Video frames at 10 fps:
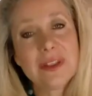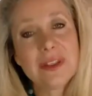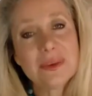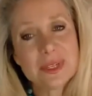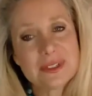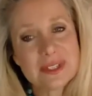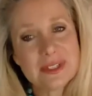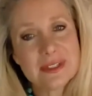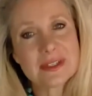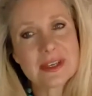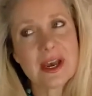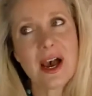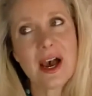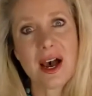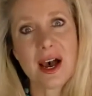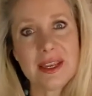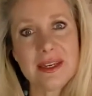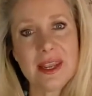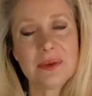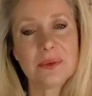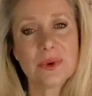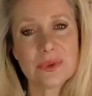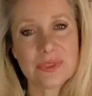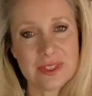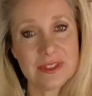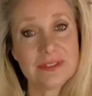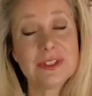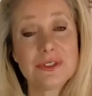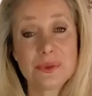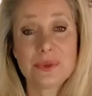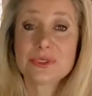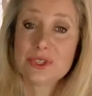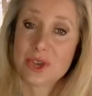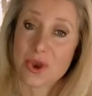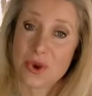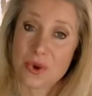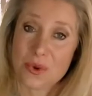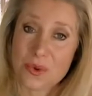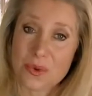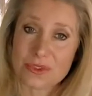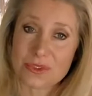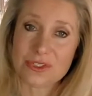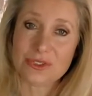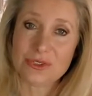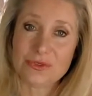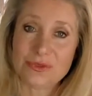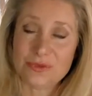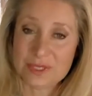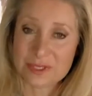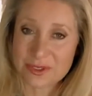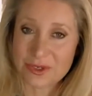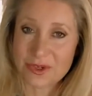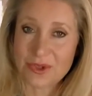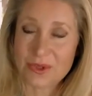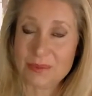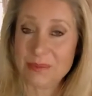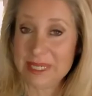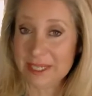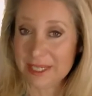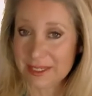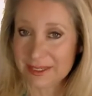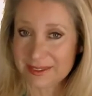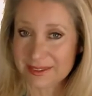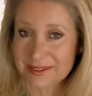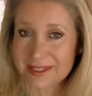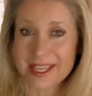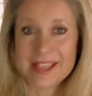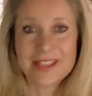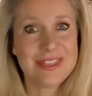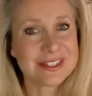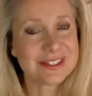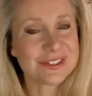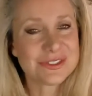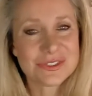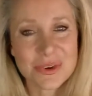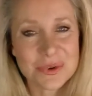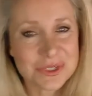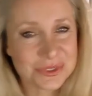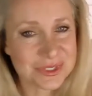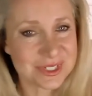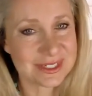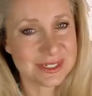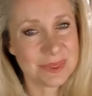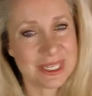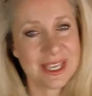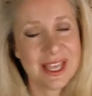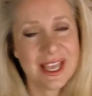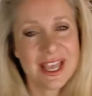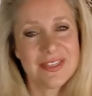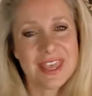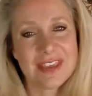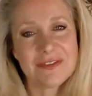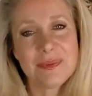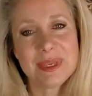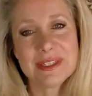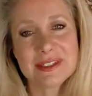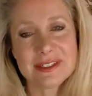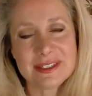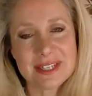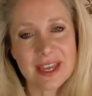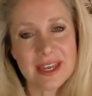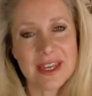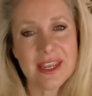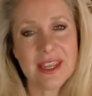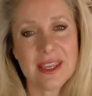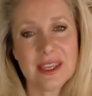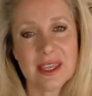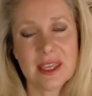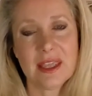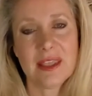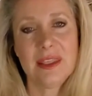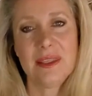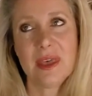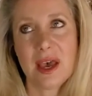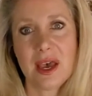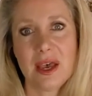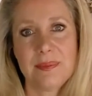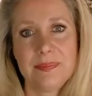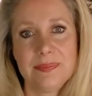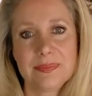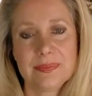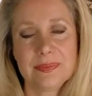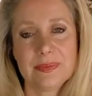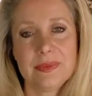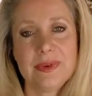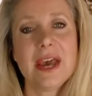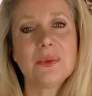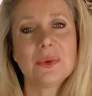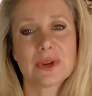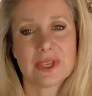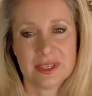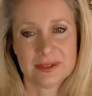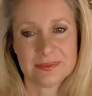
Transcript: of the reasons high net worth individuals go to physical meetings. This is so interesting to me. They've been studying um, networking